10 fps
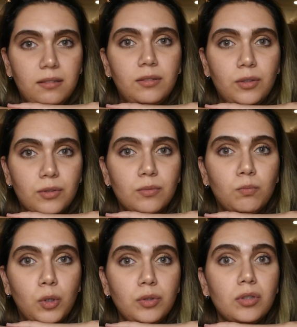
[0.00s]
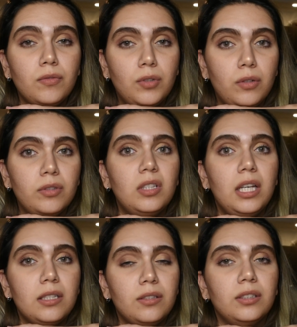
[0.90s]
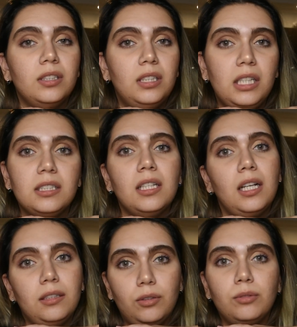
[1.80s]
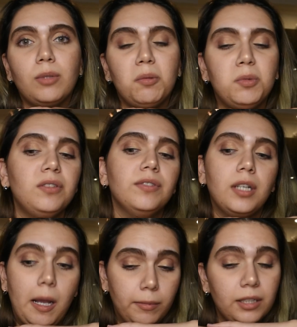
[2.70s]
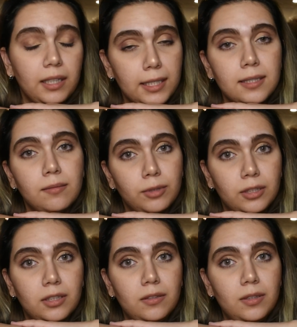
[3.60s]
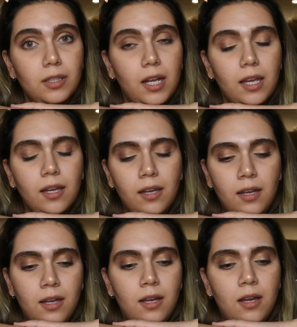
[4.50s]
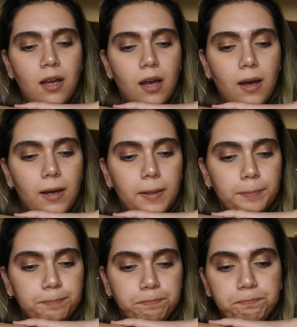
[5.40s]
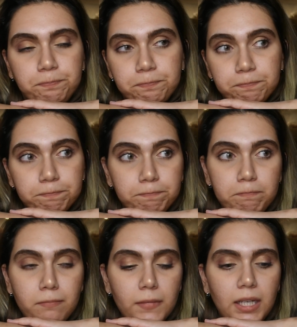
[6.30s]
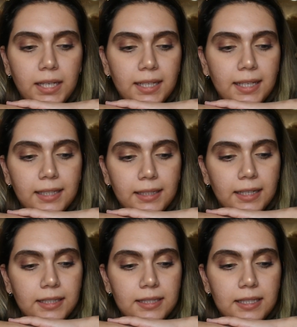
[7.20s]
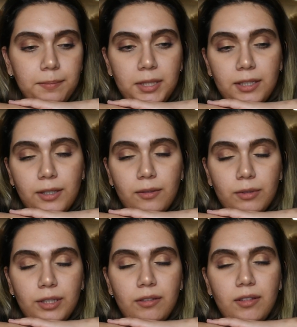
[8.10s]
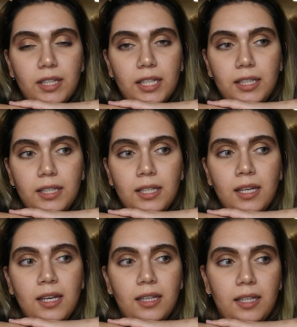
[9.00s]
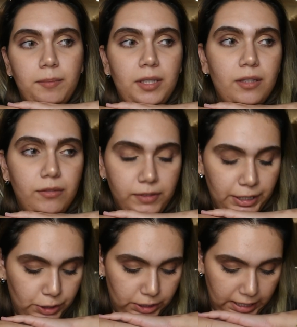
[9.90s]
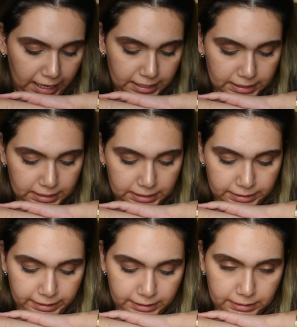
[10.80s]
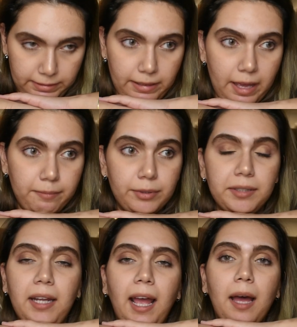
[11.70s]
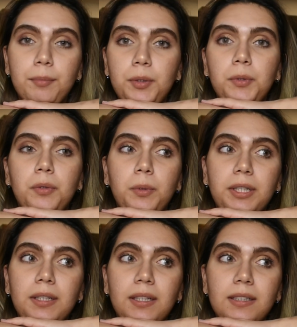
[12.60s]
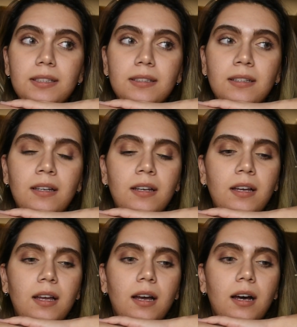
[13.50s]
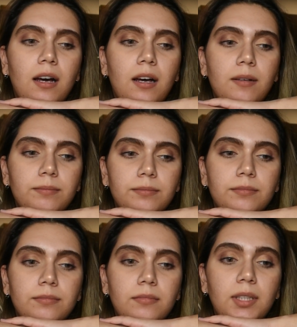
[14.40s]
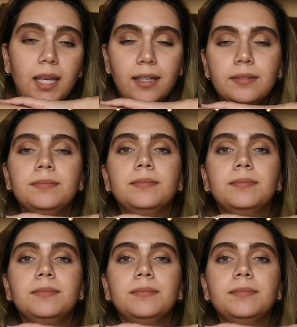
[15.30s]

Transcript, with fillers: those most of those days are the days that I told my boyfriend I'm gonna get some good news today um again guys let me know what you think let me know if I should add anything I'm pretty happy with what it is um yeah